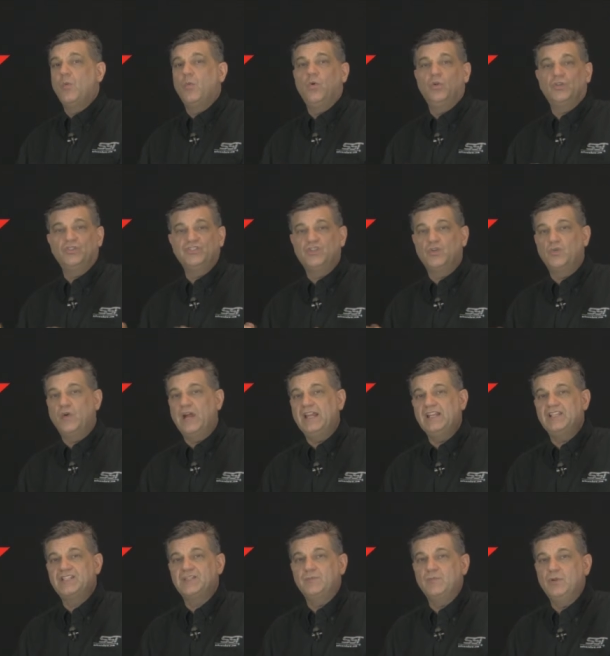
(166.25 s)
world's
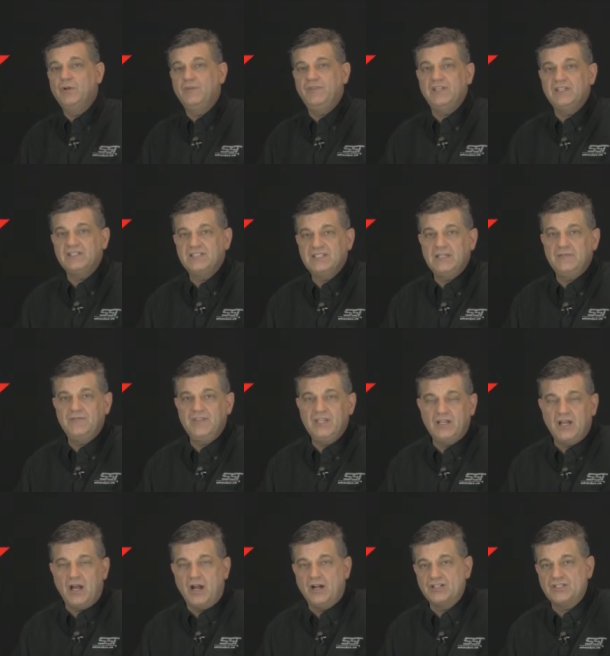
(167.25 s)
greatest movie and
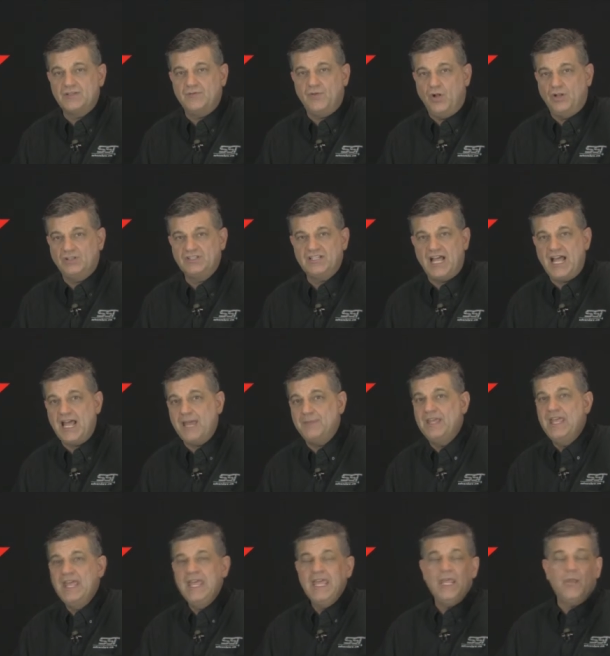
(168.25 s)
TV cars of all
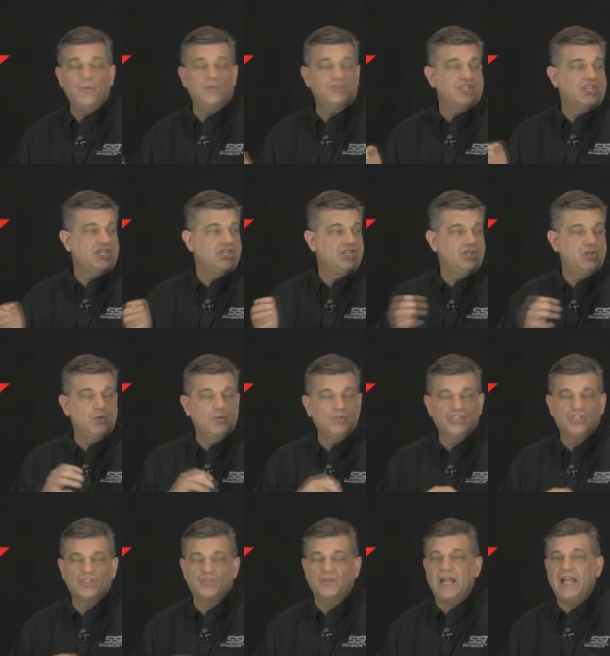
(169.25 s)
time. It was a
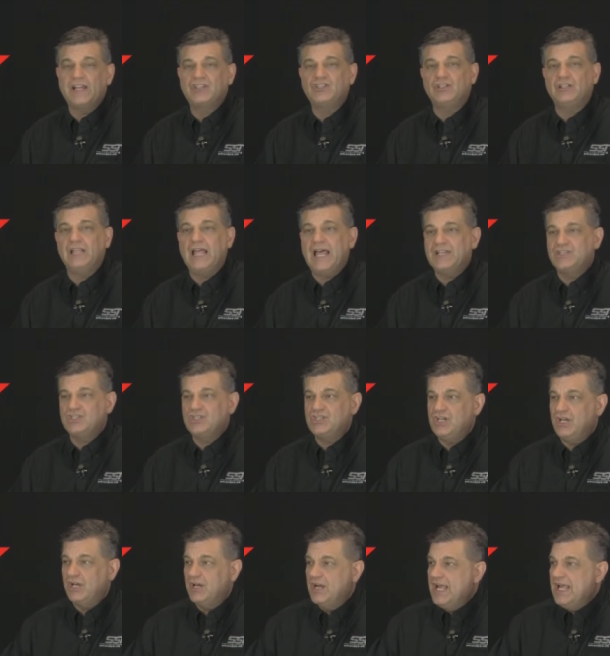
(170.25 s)
huge attraction last
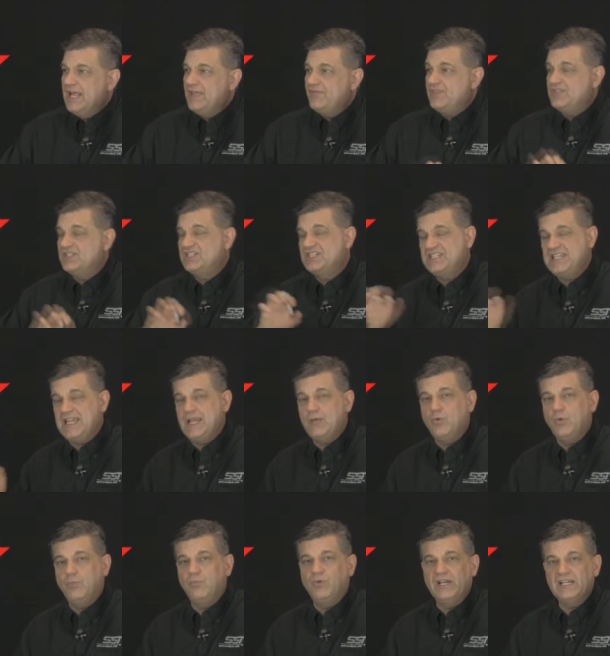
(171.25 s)
year. The
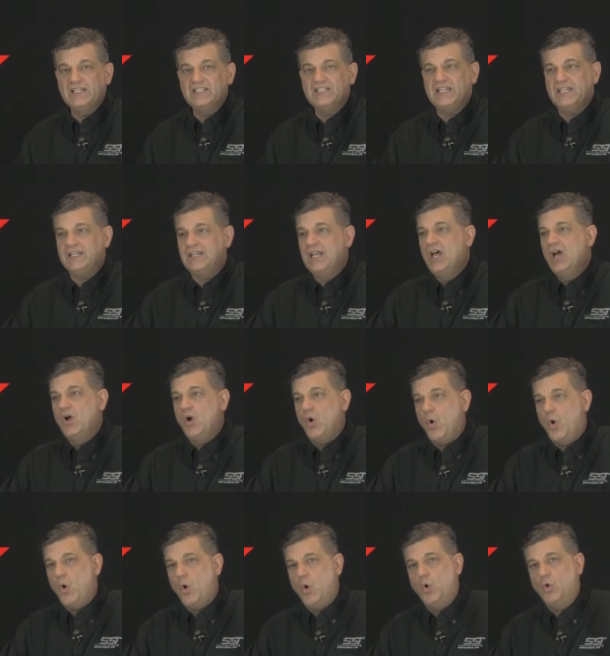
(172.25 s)
sequel brings in
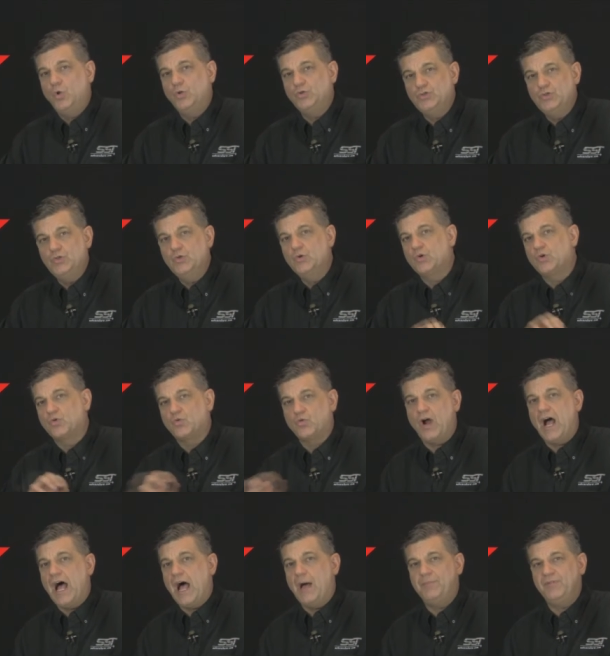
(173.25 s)
a whole new
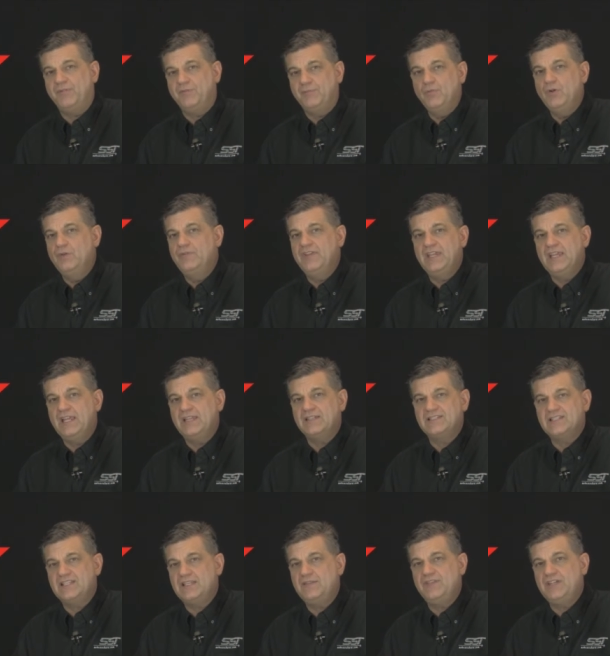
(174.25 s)
crop of movie and
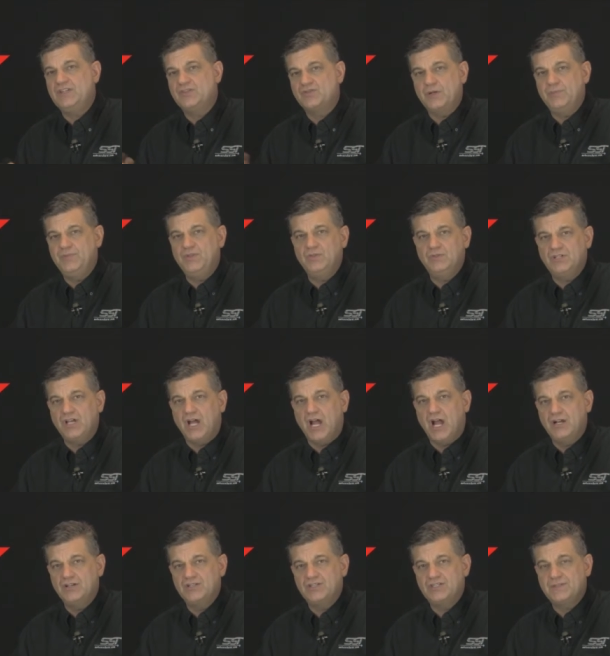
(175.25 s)
TV tribute
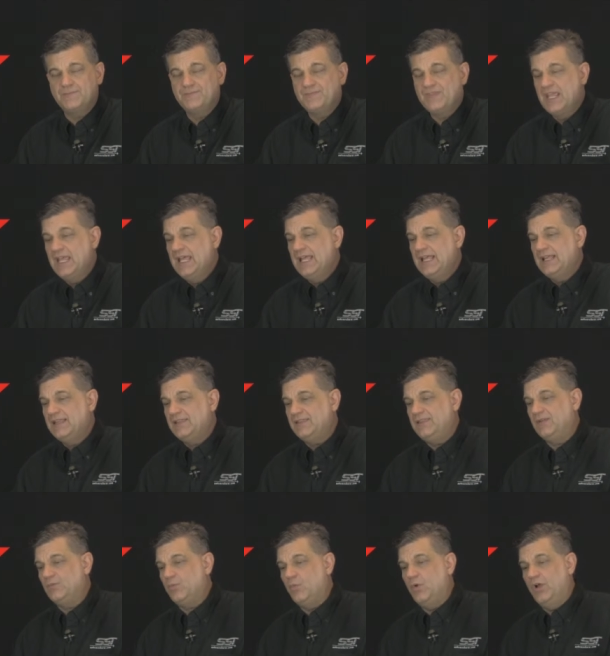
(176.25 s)
cars
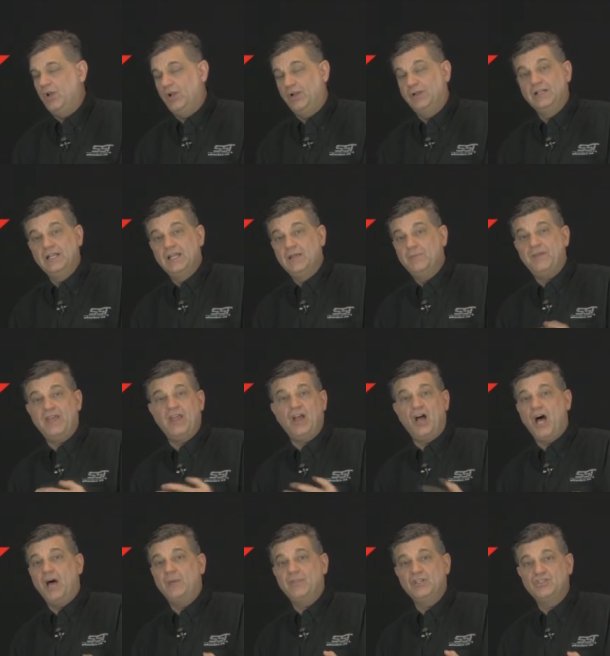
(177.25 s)
that will pay
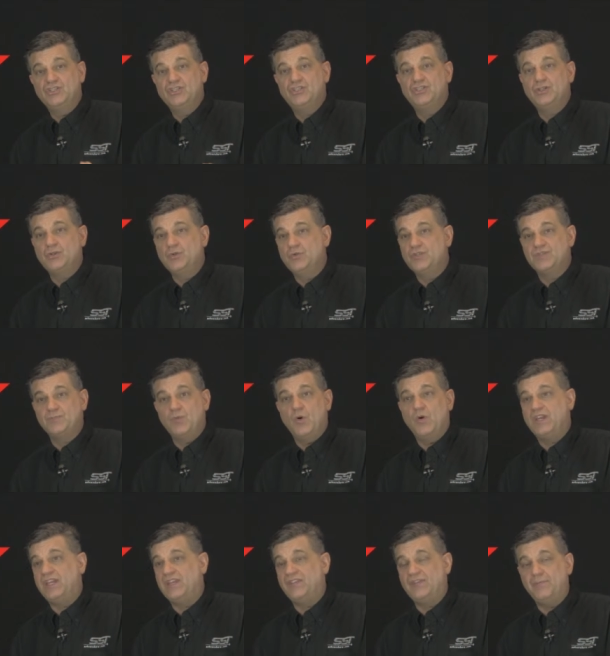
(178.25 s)
homage to
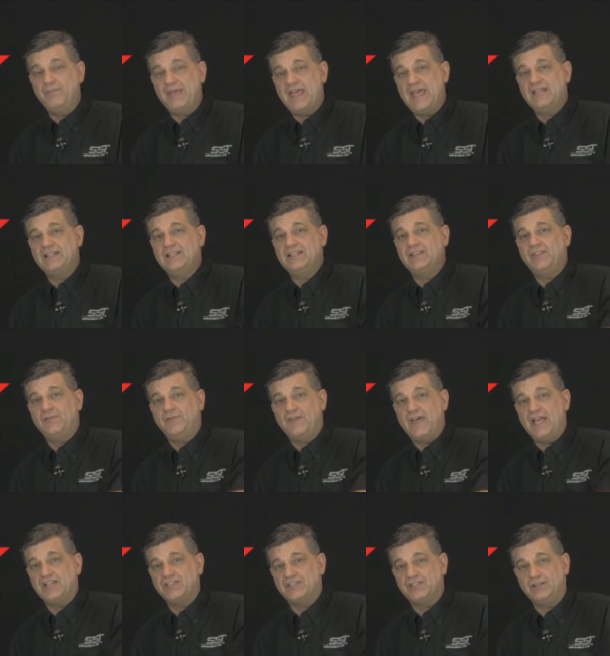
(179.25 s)
Smokey and the Bandit, The
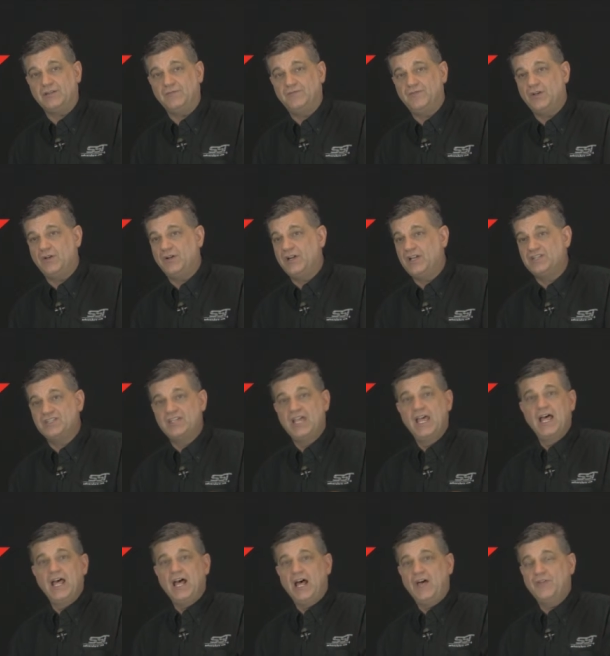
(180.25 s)
Fast and the Furious,
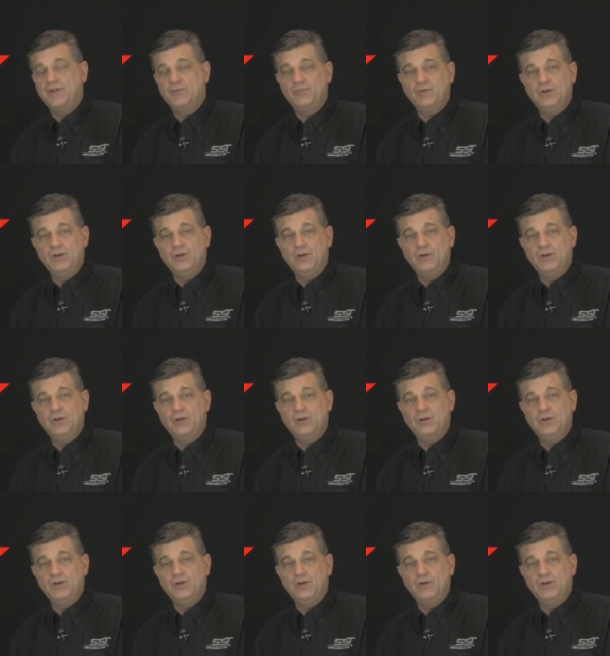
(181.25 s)
other